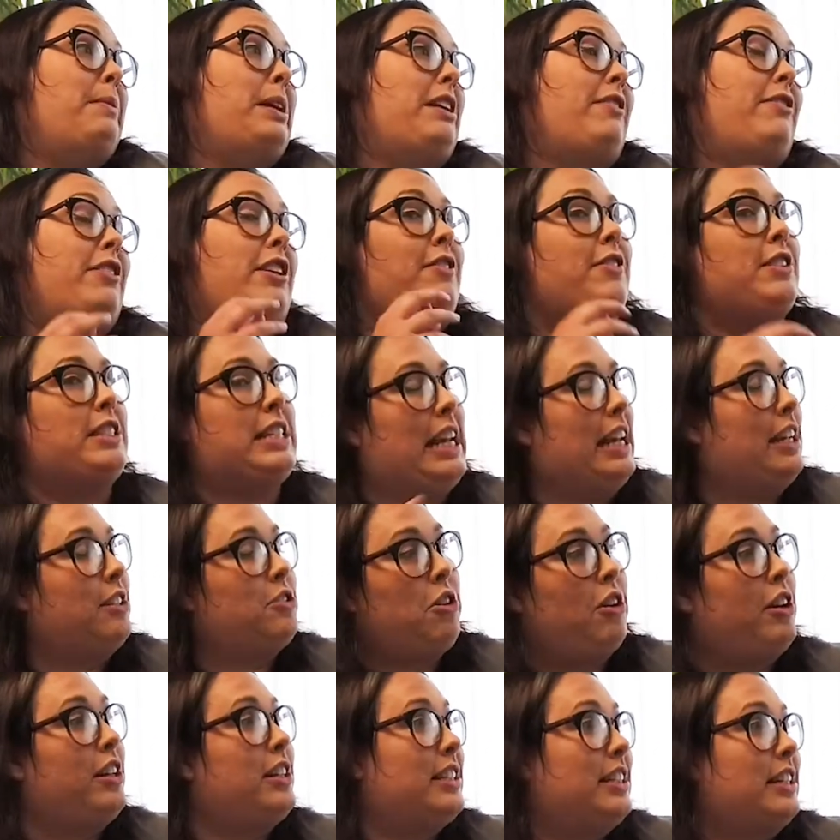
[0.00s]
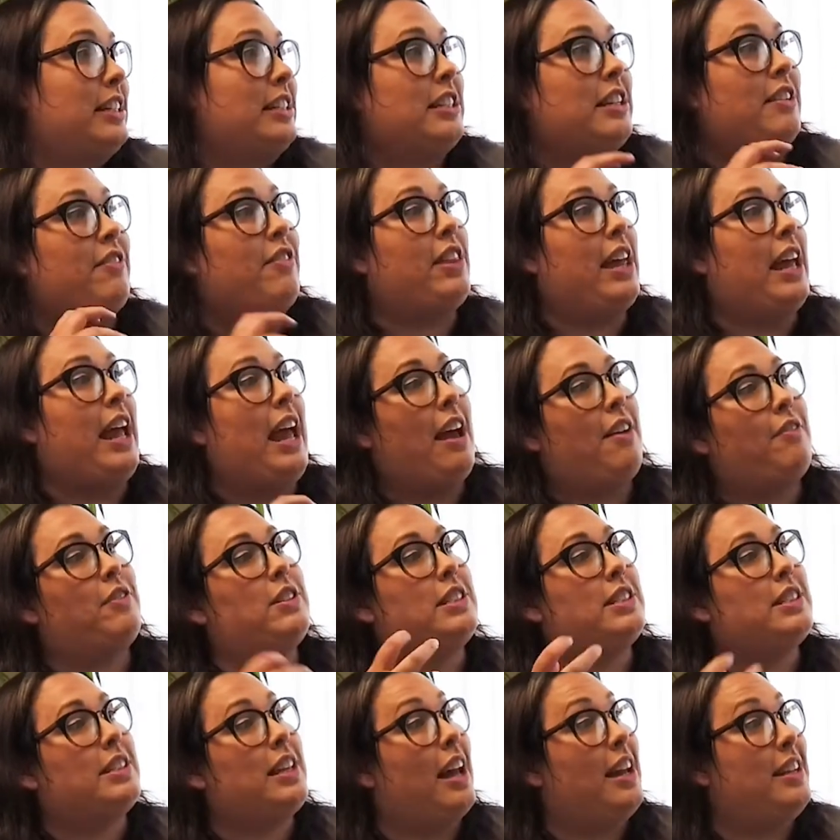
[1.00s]
even if it's an electronic signature, if they
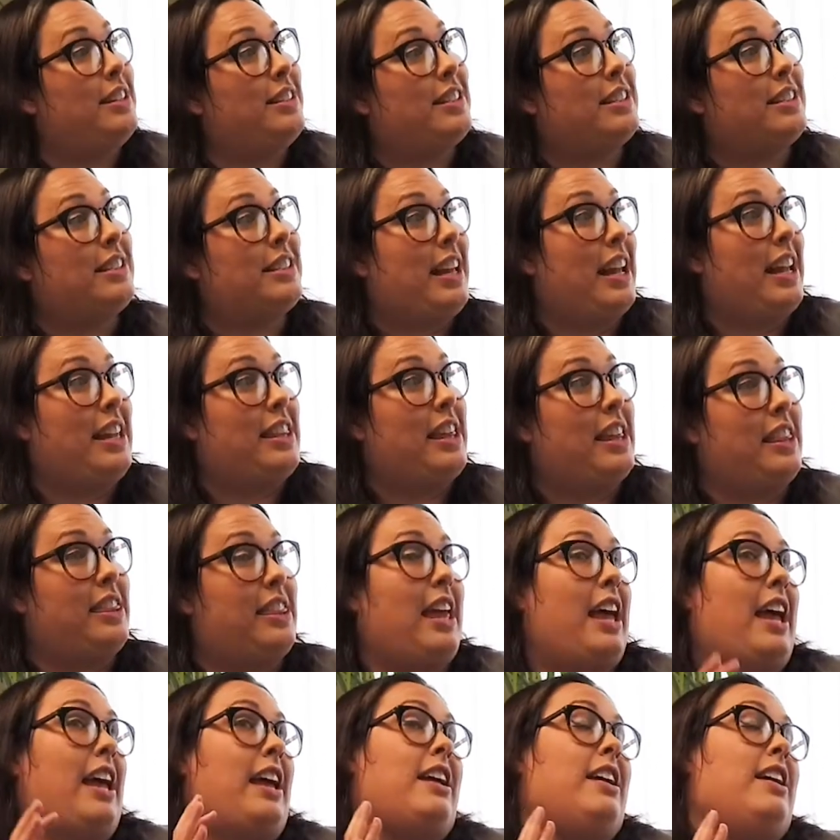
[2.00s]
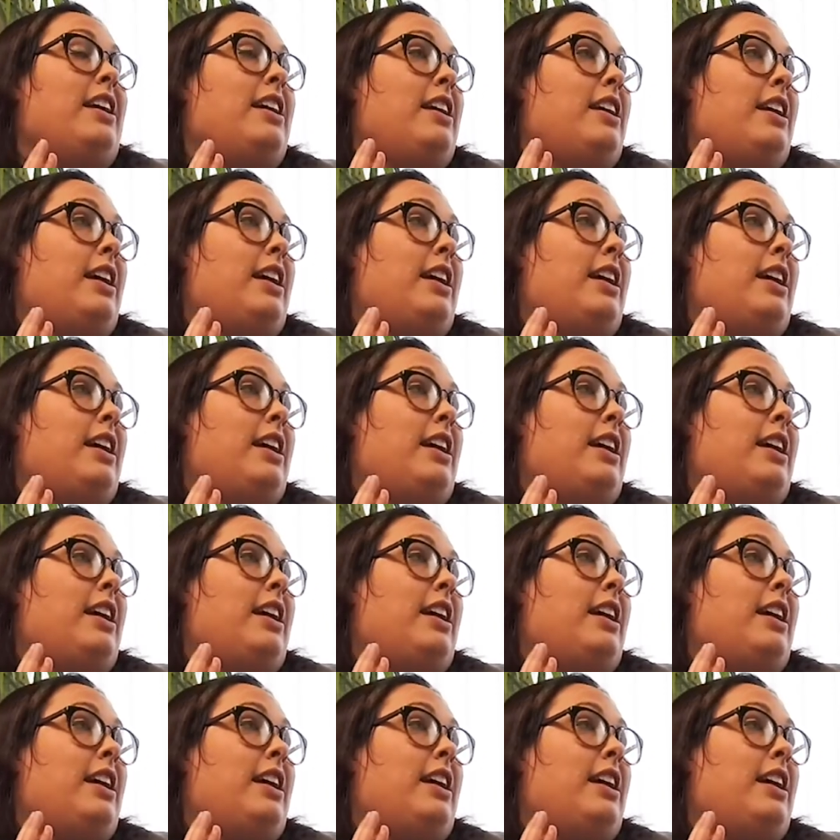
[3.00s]
haven't signed to say that they